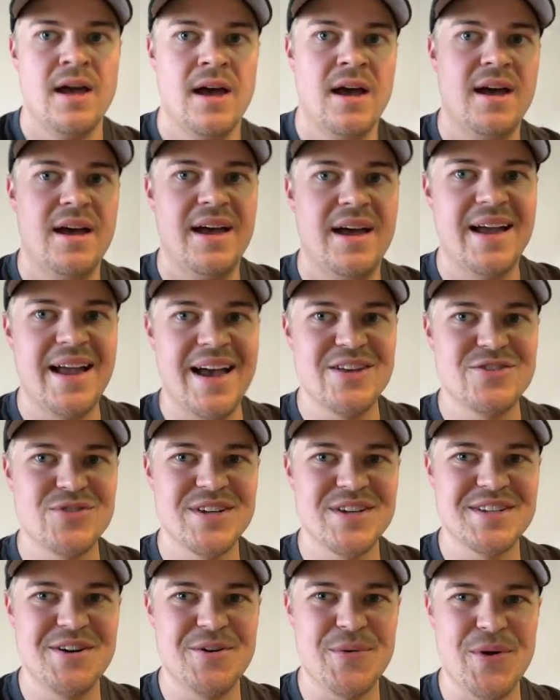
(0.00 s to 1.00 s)
Hey guys,
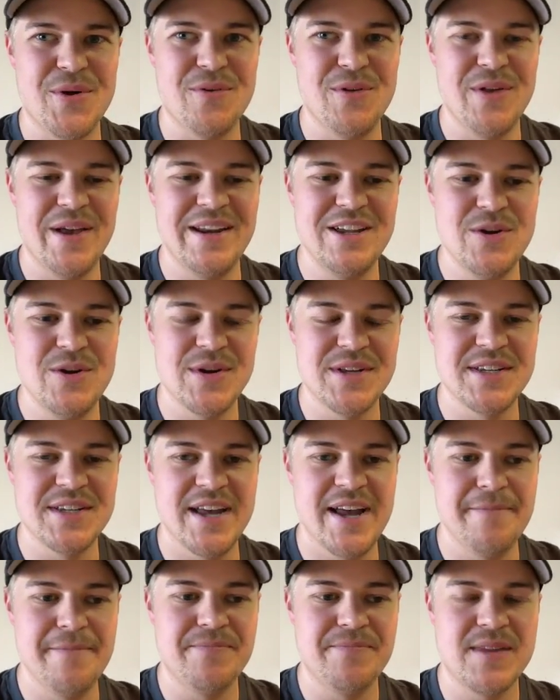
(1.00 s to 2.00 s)
Rustin here with Overlanding
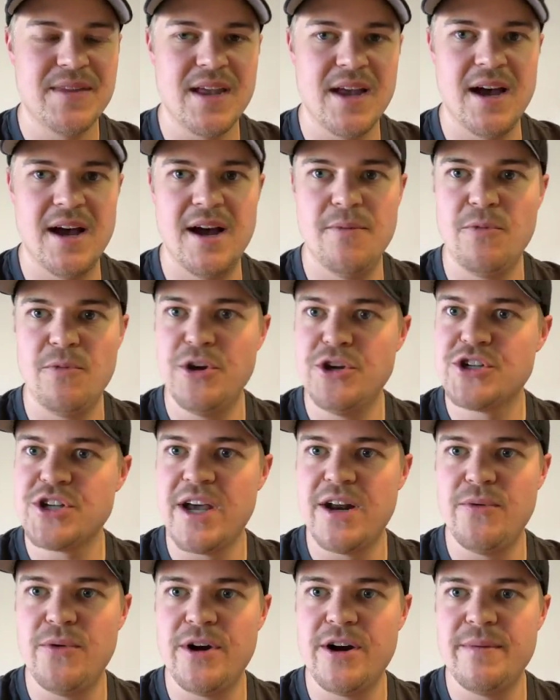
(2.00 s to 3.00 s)
USA. We just
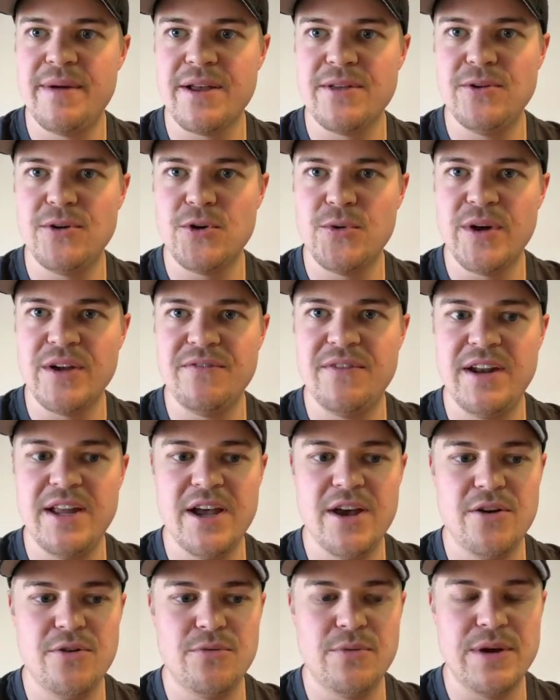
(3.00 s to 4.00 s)
kind of wanted to make a little quick
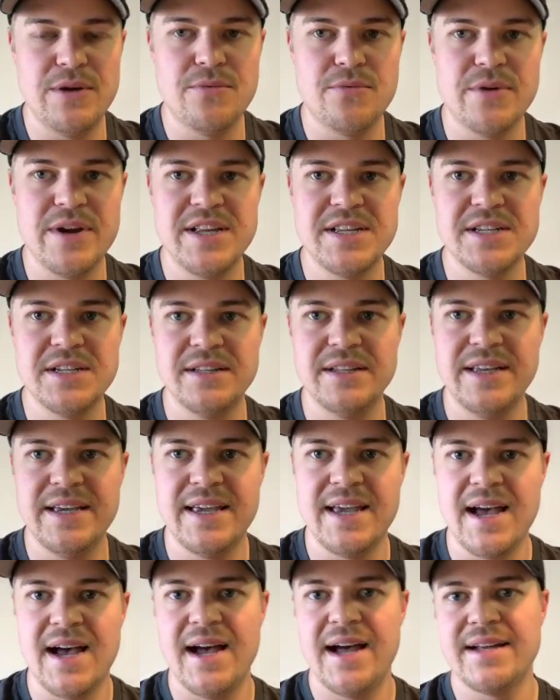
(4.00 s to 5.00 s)
video. We recently
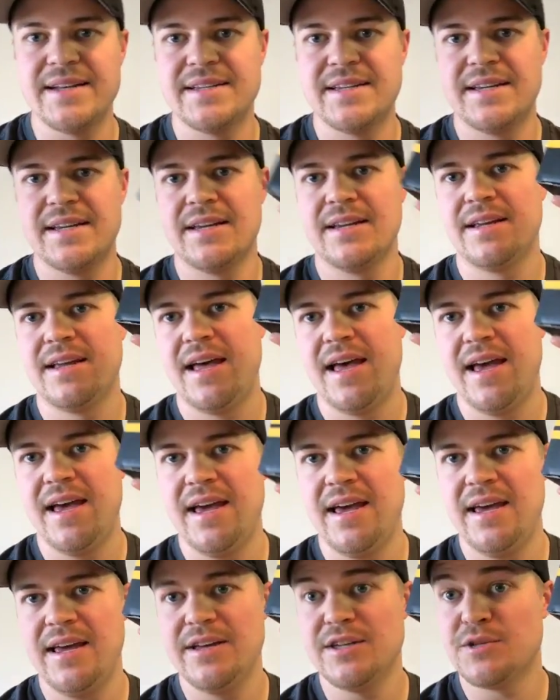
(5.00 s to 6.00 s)
got
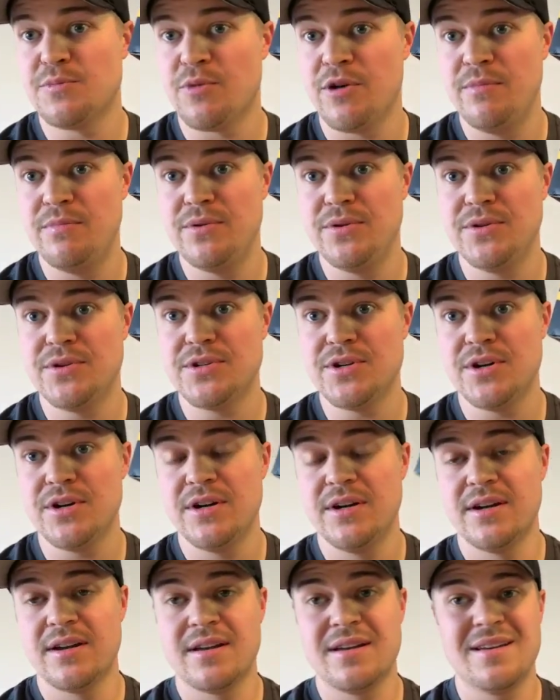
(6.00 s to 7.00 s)
a Sprint Booster.
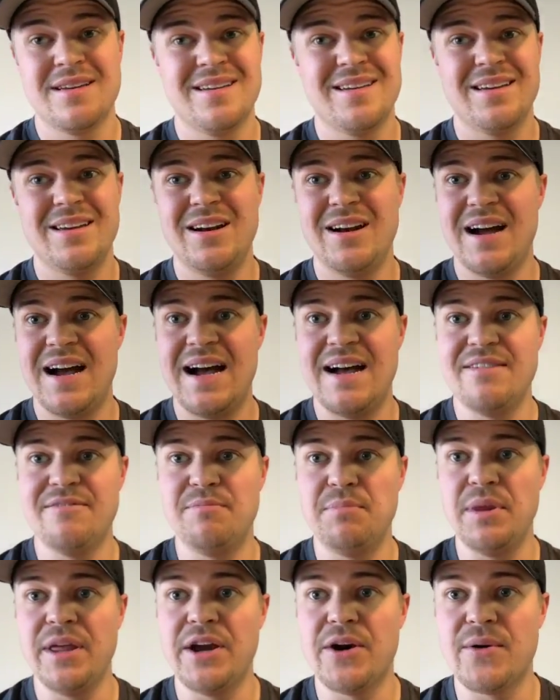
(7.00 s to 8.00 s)
You know,
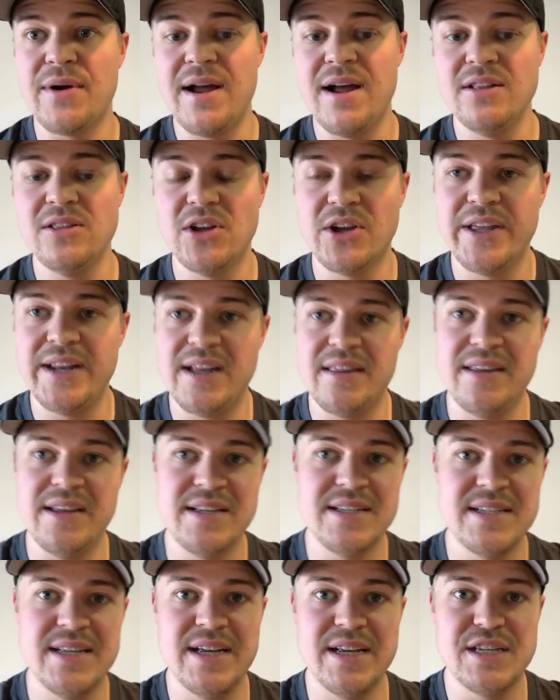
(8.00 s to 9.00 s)
I've played around looking at
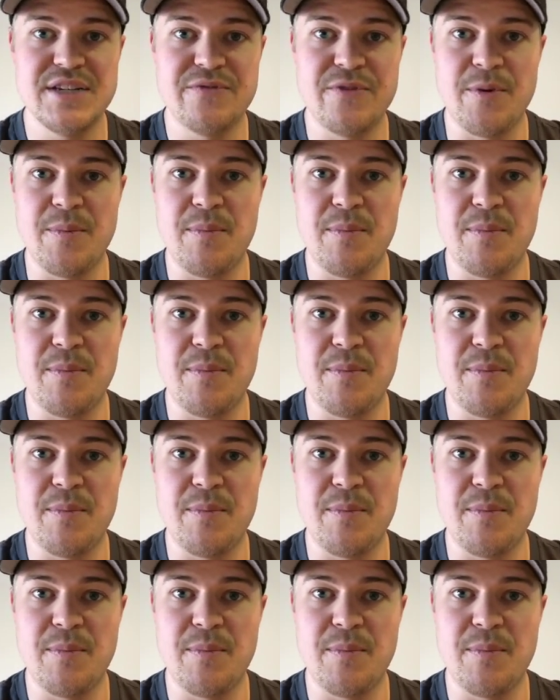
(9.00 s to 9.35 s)
these things for,